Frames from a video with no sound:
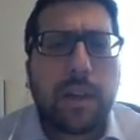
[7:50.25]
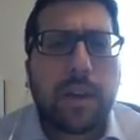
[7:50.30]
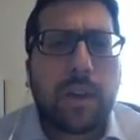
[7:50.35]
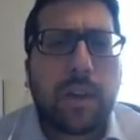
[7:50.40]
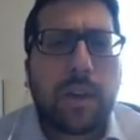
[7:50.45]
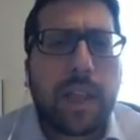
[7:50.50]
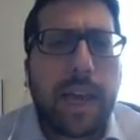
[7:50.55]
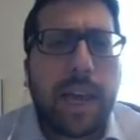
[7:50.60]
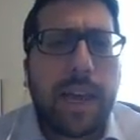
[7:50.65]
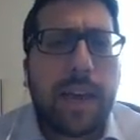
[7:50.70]

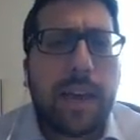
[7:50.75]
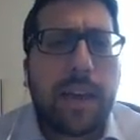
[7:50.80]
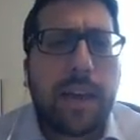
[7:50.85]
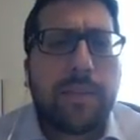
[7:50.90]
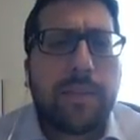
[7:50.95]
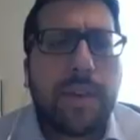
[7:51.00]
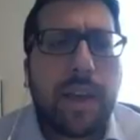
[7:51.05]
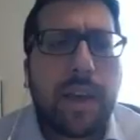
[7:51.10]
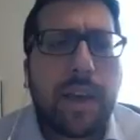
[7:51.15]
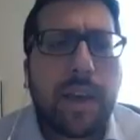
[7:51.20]
Kol
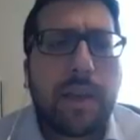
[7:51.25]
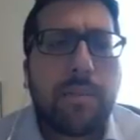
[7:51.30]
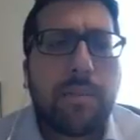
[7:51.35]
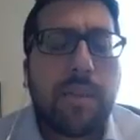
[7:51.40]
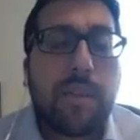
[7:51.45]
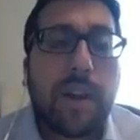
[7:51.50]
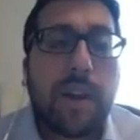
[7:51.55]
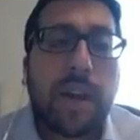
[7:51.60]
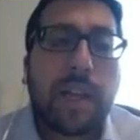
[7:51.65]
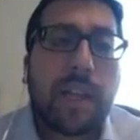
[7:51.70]
echad ve'echad
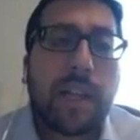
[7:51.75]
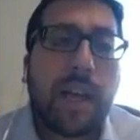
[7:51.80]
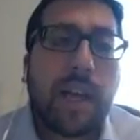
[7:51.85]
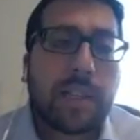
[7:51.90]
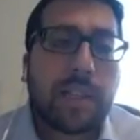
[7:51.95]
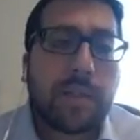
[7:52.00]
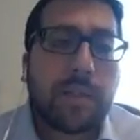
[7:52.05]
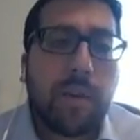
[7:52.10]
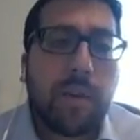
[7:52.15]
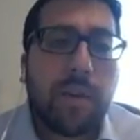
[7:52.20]
mevarech
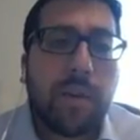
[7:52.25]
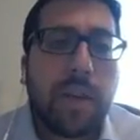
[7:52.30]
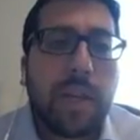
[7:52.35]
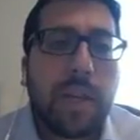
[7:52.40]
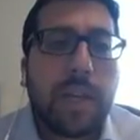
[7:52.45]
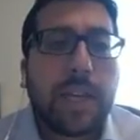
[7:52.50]
le'atzmo.